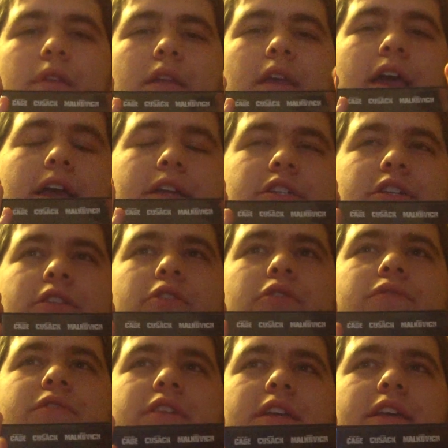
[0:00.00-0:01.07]
action you'll
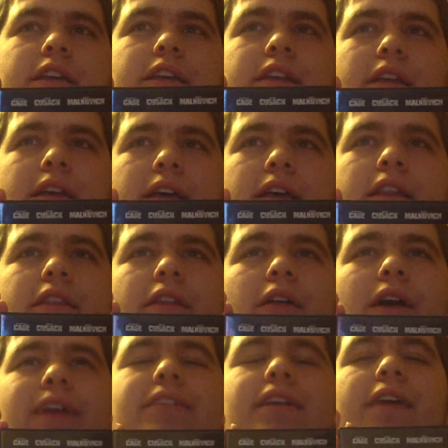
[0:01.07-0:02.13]
see in the
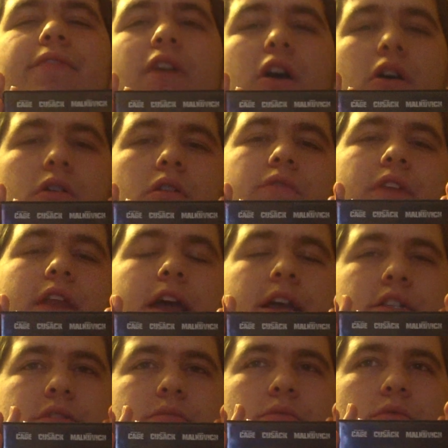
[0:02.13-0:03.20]
last half hour of an
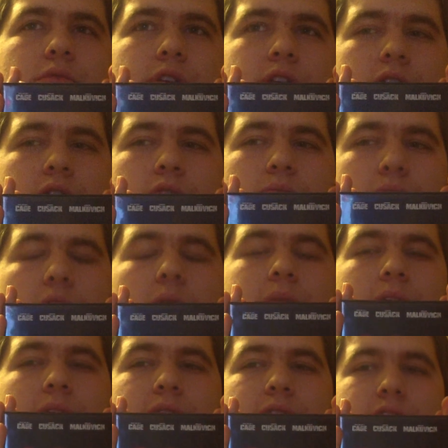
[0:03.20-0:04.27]
action movie you'll probably
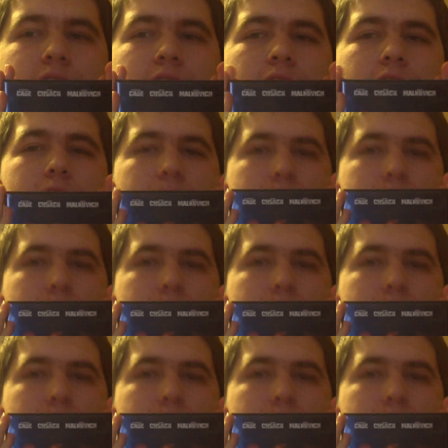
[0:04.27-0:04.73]
ever see.